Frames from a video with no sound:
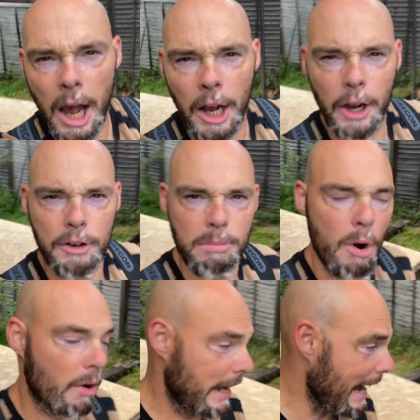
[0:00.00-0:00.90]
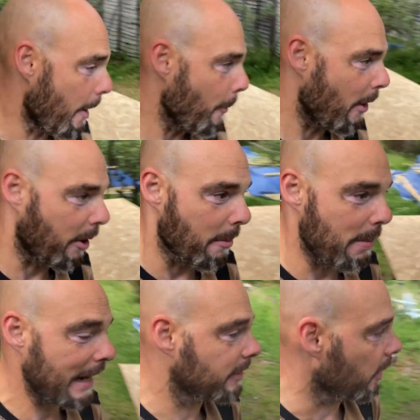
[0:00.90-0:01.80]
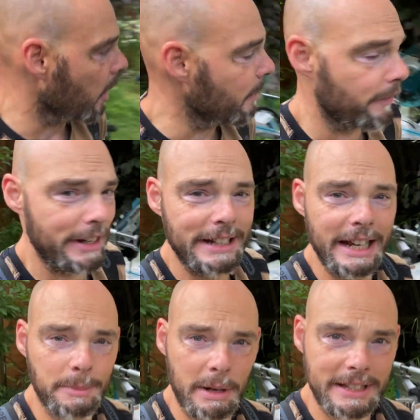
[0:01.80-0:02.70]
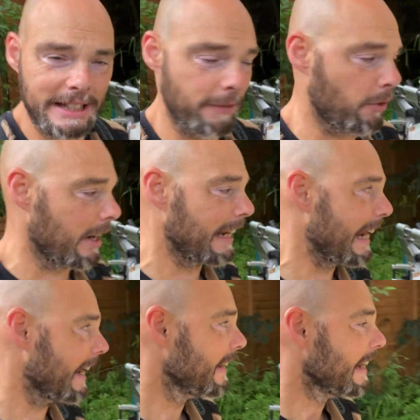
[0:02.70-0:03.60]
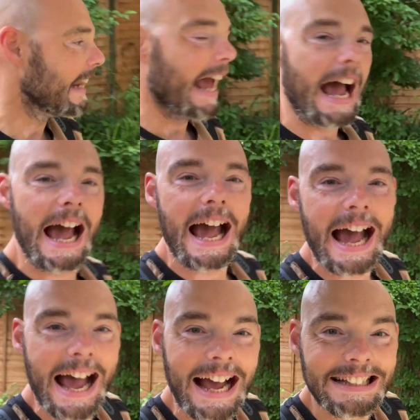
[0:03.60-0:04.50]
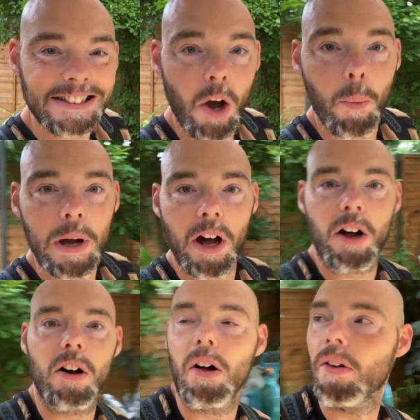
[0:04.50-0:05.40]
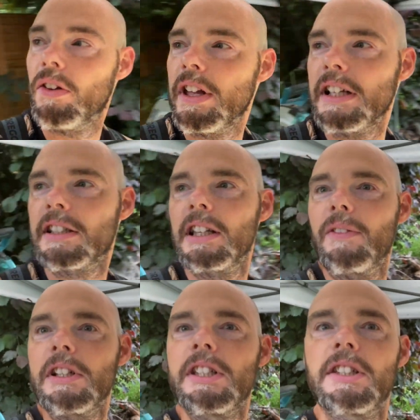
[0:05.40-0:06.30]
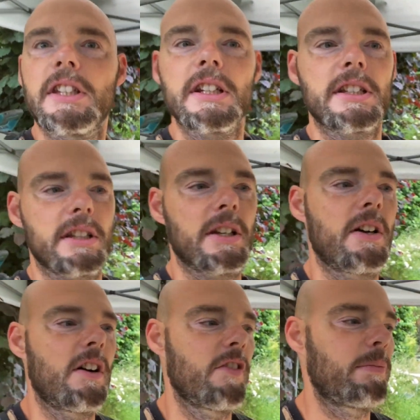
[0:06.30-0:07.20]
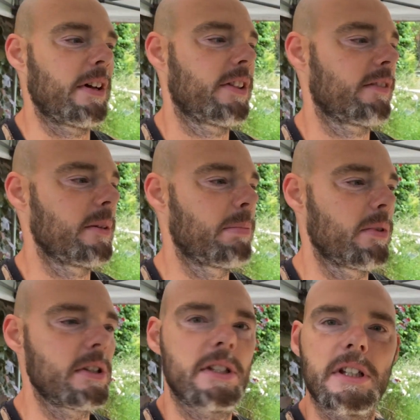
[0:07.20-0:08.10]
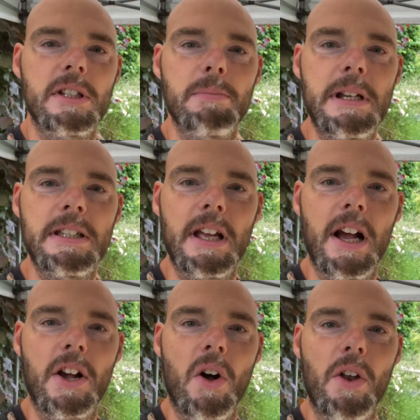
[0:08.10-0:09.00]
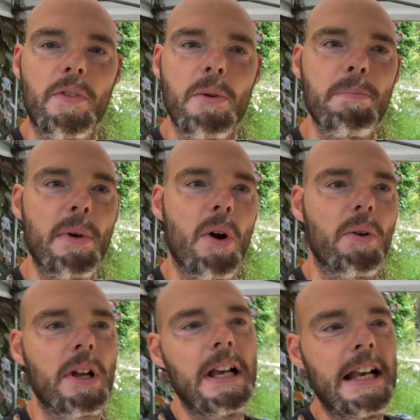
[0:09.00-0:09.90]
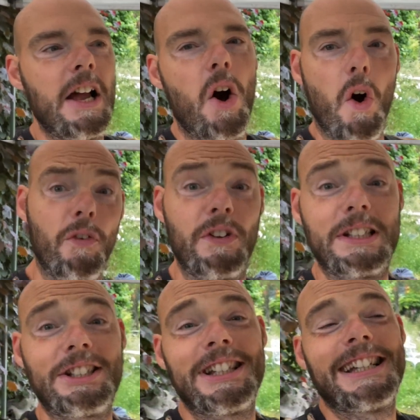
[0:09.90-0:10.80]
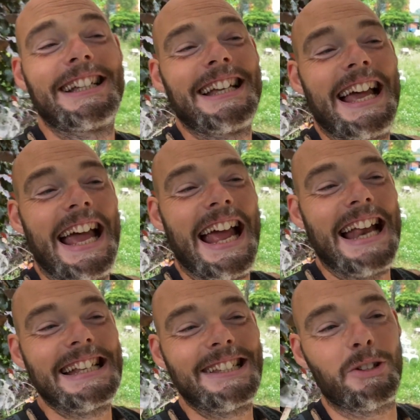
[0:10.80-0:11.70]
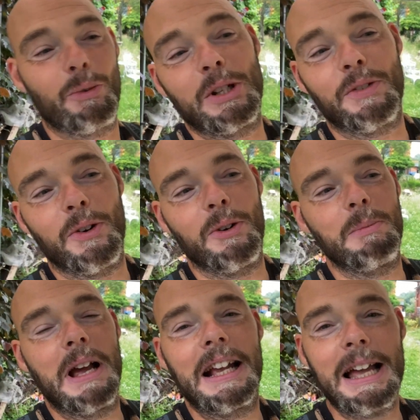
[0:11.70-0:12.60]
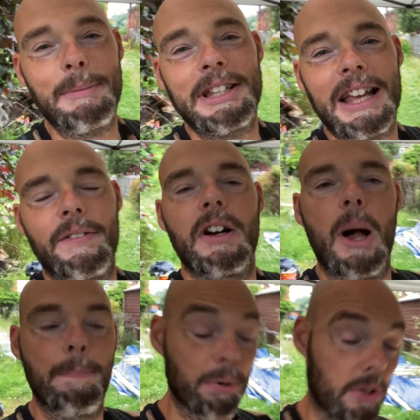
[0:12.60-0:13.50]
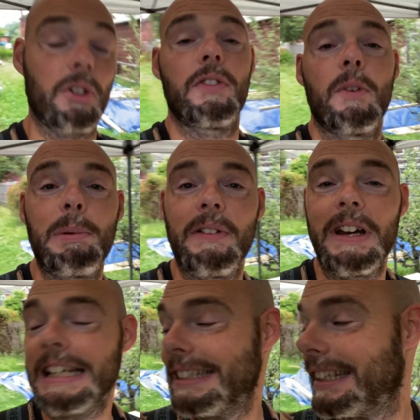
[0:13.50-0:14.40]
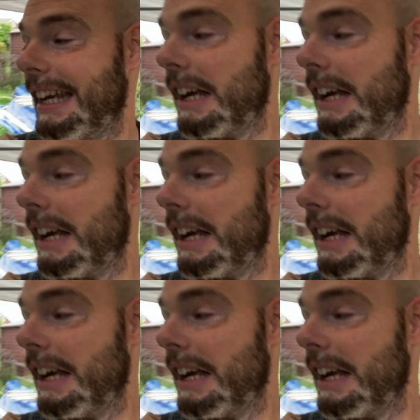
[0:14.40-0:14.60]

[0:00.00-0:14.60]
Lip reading: Good morning and welcome back to the Home Renovation Expert, Steve Cronin here. So we are on this lovely 6.5 by 3.6 meter garden room build, office and storage room coming together. I apologise for not being around yesterday.